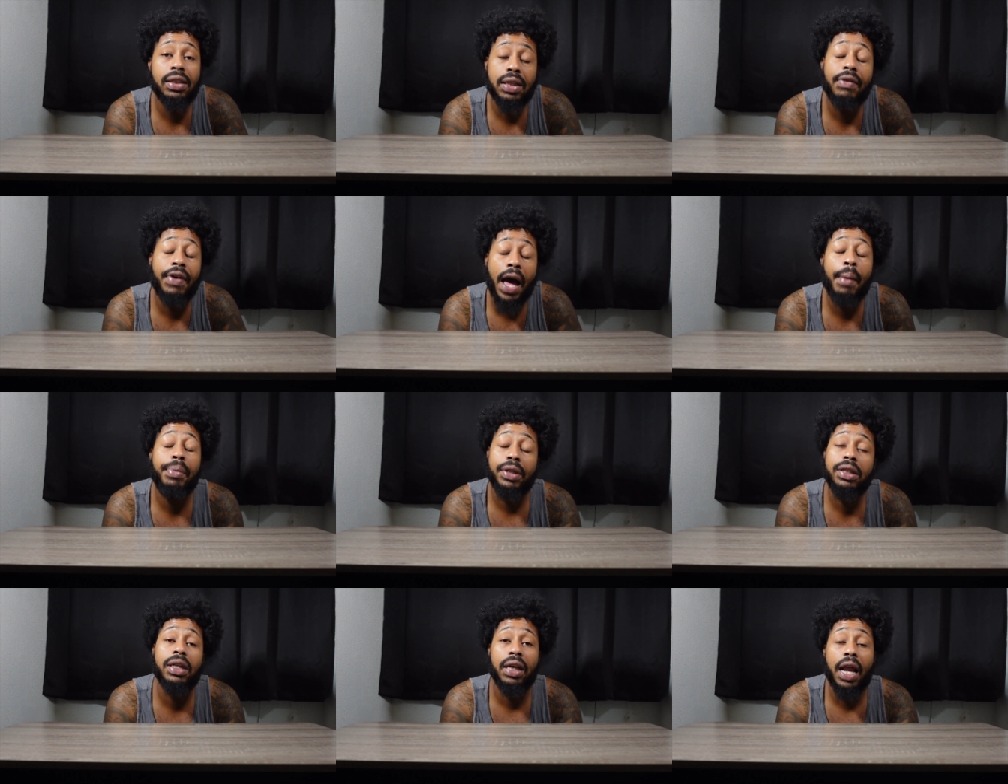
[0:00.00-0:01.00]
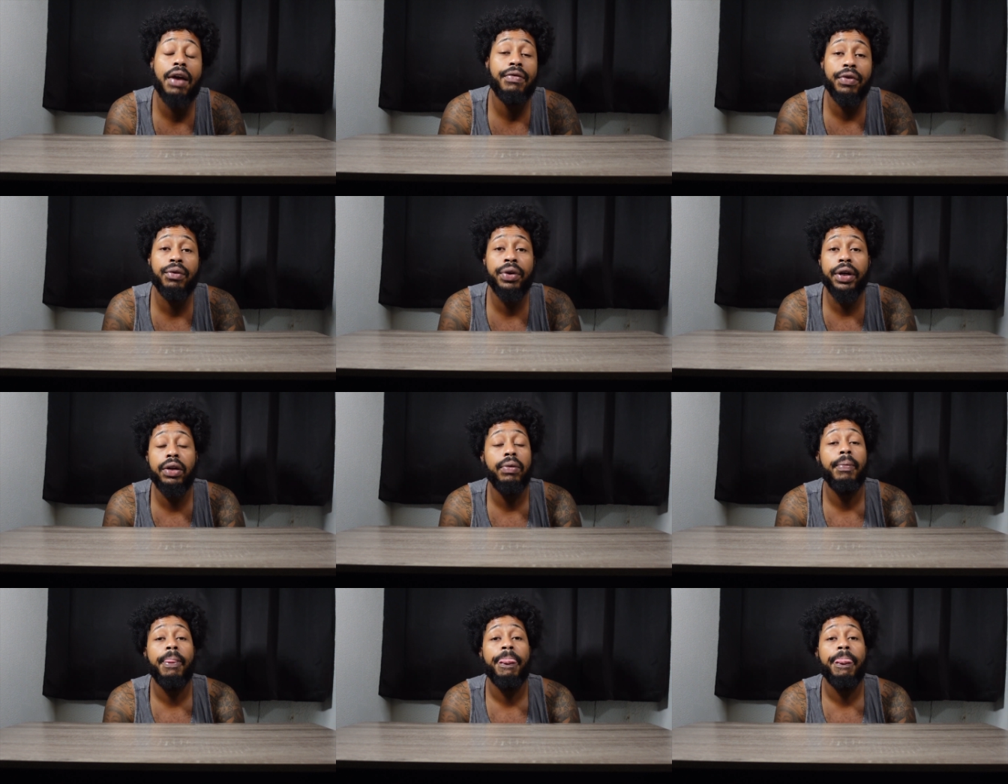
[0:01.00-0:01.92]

stuff happens in life for real.